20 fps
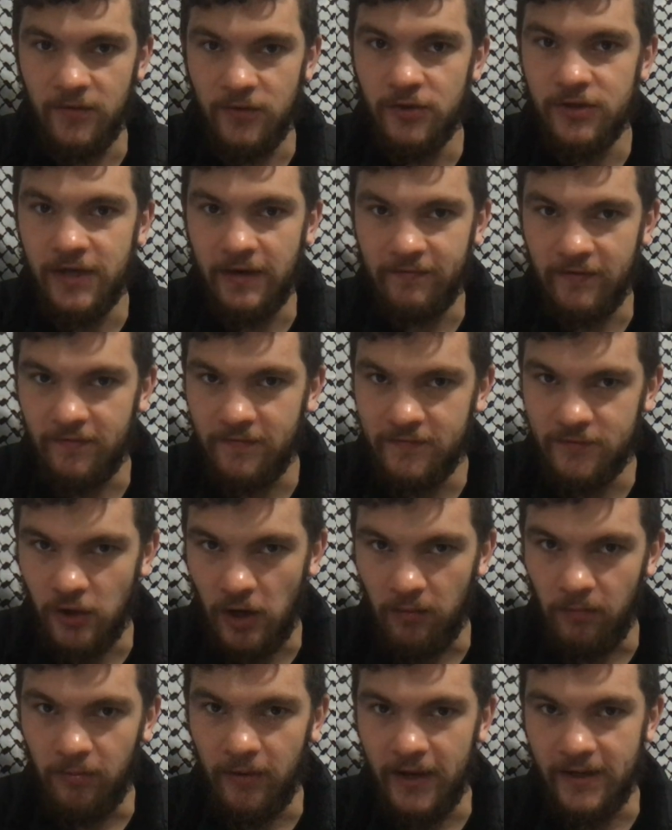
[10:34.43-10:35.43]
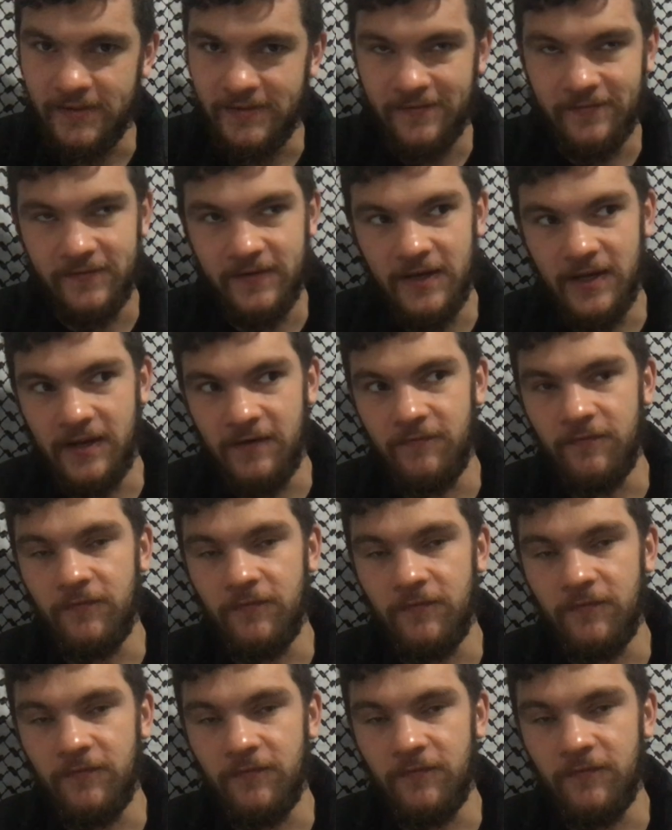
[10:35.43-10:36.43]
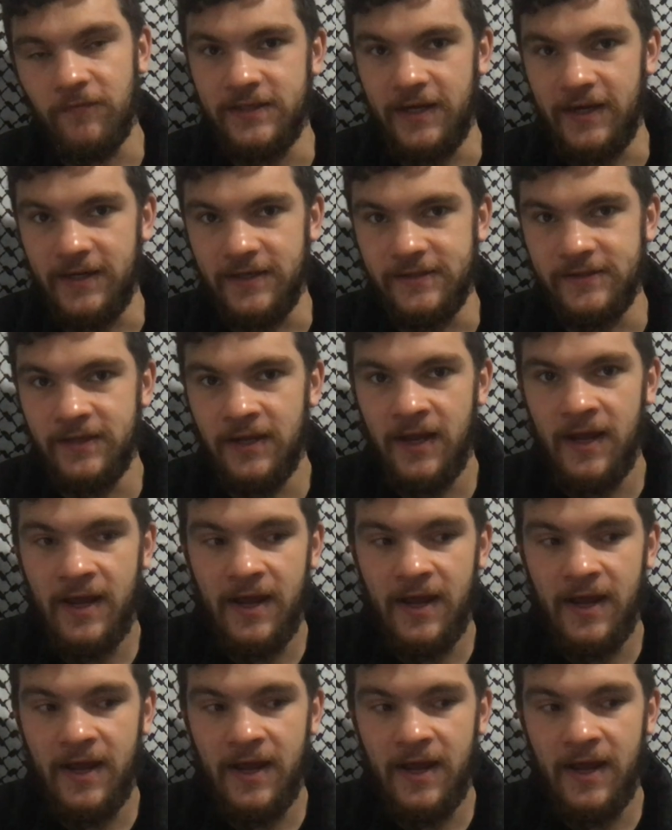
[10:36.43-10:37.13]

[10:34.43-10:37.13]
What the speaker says: You just have to have travel plans of in 14 days.